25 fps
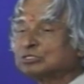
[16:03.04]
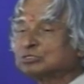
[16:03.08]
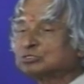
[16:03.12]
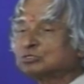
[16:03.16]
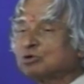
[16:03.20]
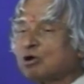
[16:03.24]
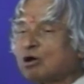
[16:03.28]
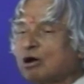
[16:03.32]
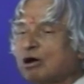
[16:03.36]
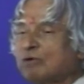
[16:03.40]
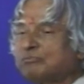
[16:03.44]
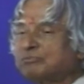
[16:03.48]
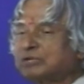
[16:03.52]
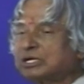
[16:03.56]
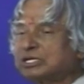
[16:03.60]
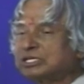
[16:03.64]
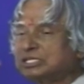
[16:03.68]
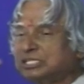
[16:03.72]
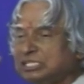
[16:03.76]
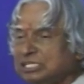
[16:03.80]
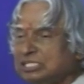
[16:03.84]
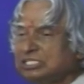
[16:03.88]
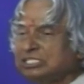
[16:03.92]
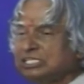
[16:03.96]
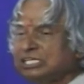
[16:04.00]
So after
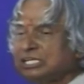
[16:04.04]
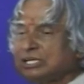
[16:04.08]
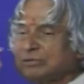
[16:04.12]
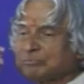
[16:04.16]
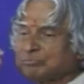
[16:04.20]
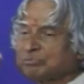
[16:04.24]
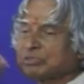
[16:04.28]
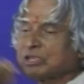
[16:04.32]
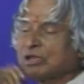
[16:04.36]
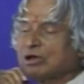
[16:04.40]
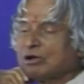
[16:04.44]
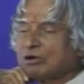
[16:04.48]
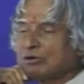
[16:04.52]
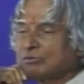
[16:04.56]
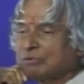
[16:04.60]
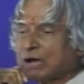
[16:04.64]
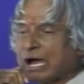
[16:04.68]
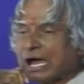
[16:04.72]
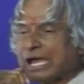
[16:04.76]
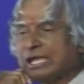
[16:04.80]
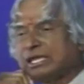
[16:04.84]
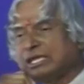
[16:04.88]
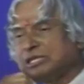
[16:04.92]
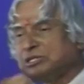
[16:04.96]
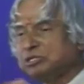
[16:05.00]
teaching,
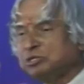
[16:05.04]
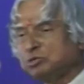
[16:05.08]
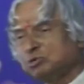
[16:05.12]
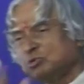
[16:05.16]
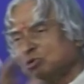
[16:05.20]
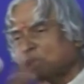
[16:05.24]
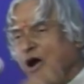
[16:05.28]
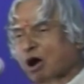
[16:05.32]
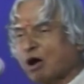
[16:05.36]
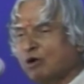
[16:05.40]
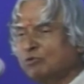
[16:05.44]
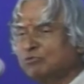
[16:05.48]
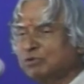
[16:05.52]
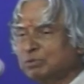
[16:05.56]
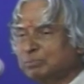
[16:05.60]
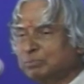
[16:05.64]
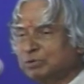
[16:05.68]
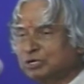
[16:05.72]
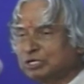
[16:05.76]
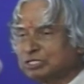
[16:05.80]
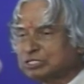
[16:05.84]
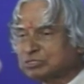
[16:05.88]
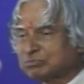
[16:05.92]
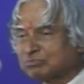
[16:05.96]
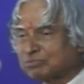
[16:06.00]
I knew how
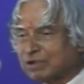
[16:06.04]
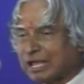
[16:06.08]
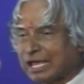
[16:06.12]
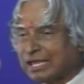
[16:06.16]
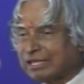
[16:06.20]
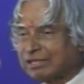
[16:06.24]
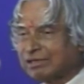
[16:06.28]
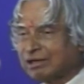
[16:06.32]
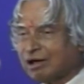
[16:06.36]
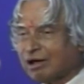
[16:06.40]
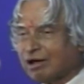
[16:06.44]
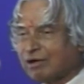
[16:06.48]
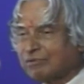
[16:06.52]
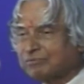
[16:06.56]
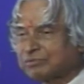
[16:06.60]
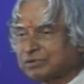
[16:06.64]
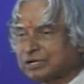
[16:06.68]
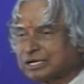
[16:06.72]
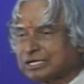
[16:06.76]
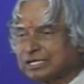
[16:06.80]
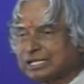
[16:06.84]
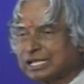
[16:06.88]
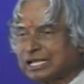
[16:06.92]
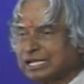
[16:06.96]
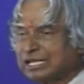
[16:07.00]
birds fly.
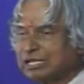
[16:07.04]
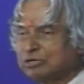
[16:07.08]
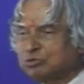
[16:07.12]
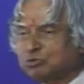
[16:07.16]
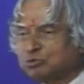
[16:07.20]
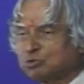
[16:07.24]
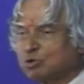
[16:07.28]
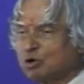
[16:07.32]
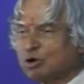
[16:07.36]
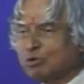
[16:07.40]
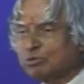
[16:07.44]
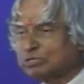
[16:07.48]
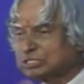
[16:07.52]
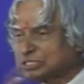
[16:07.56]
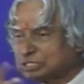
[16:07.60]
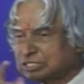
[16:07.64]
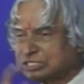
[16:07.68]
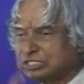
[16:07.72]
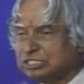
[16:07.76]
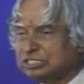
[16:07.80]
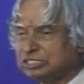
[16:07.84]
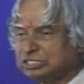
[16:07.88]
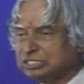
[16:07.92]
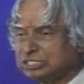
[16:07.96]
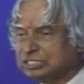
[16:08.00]
After nearly 2 hours
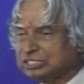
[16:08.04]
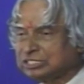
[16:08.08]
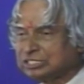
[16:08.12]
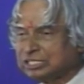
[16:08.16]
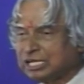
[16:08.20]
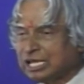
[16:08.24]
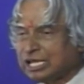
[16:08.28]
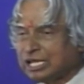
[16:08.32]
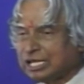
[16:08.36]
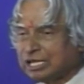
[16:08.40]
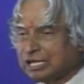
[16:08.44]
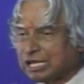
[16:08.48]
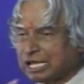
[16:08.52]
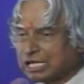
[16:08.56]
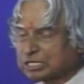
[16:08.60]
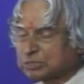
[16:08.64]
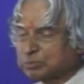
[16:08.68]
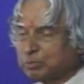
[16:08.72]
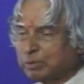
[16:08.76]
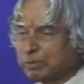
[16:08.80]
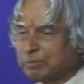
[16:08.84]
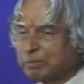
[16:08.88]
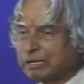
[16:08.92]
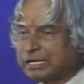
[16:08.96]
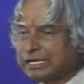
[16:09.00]
teaching,
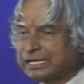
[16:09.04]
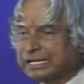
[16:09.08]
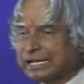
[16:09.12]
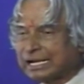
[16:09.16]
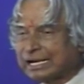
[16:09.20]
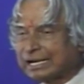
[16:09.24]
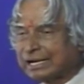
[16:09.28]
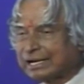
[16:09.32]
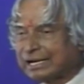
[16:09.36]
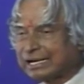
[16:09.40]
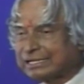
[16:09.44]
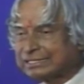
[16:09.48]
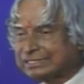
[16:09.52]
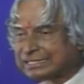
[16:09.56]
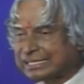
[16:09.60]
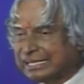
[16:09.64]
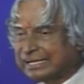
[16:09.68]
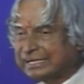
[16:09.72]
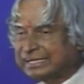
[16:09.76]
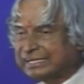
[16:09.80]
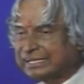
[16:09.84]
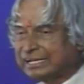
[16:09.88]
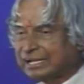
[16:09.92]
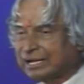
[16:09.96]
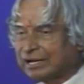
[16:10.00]
experimental and
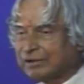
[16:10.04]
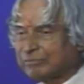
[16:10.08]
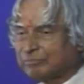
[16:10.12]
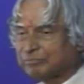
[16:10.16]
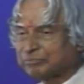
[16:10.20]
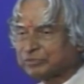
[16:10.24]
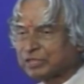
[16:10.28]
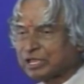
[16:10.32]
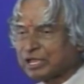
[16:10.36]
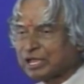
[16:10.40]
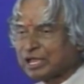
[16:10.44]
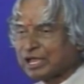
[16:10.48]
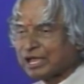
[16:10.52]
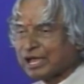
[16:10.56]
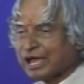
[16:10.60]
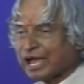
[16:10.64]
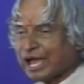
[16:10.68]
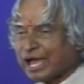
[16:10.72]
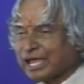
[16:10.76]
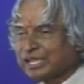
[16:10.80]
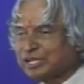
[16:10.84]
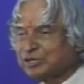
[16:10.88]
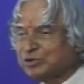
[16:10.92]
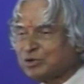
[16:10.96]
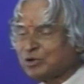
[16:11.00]
theoretical,
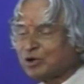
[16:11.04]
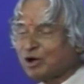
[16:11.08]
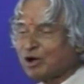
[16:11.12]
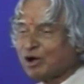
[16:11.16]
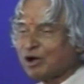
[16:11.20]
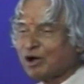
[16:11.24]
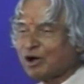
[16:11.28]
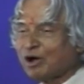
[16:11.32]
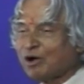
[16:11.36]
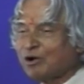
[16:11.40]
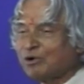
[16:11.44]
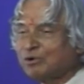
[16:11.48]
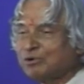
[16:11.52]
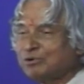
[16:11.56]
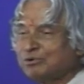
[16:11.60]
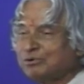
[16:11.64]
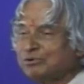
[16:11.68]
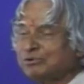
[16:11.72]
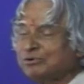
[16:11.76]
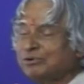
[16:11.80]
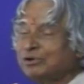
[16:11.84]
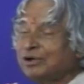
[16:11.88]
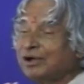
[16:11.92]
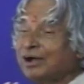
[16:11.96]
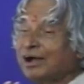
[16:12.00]
I know
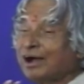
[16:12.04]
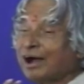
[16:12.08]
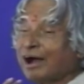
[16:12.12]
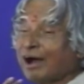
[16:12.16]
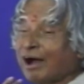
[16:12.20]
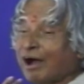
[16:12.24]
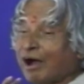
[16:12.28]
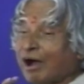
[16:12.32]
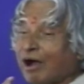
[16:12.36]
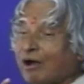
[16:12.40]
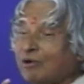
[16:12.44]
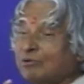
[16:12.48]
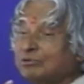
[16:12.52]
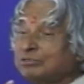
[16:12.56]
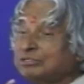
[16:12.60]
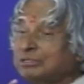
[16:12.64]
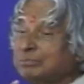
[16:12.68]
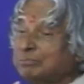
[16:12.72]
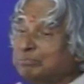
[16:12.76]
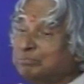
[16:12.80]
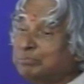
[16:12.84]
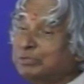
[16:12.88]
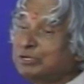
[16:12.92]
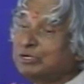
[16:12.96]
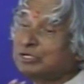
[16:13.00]
how
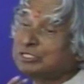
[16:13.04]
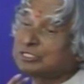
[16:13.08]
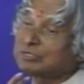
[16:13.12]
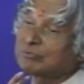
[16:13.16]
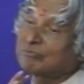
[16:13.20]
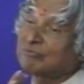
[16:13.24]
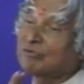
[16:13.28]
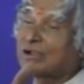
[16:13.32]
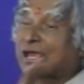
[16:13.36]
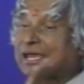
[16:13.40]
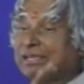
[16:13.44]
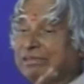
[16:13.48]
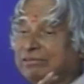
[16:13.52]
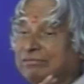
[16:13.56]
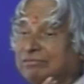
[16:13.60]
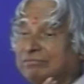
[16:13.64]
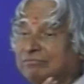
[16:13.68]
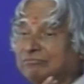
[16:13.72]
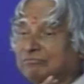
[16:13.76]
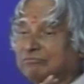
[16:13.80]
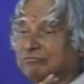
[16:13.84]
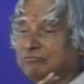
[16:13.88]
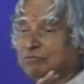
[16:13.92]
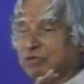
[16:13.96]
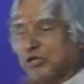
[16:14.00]
the birds fly.
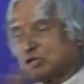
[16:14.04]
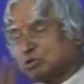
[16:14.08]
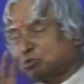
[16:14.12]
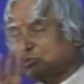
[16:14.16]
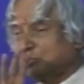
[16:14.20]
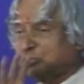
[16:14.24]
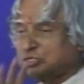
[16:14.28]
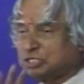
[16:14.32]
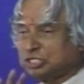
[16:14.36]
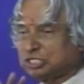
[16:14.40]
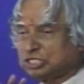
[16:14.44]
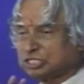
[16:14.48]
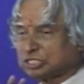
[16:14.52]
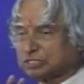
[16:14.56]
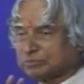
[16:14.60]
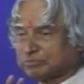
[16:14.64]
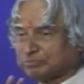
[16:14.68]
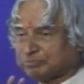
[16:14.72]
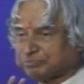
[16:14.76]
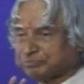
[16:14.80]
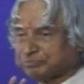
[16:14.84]
Very good teacher.